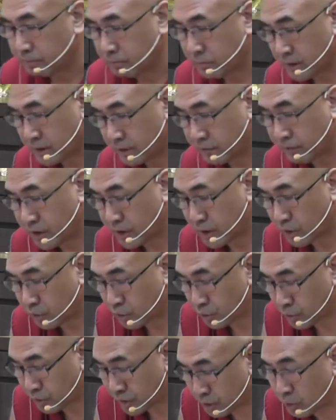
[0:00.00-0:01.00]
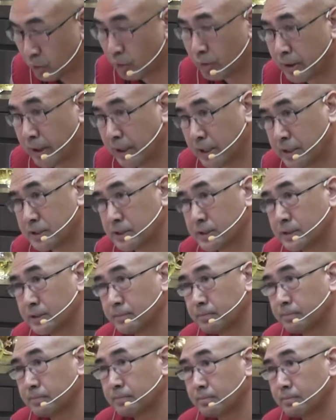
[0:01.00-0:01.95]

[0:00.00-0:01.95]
difficult to recognize.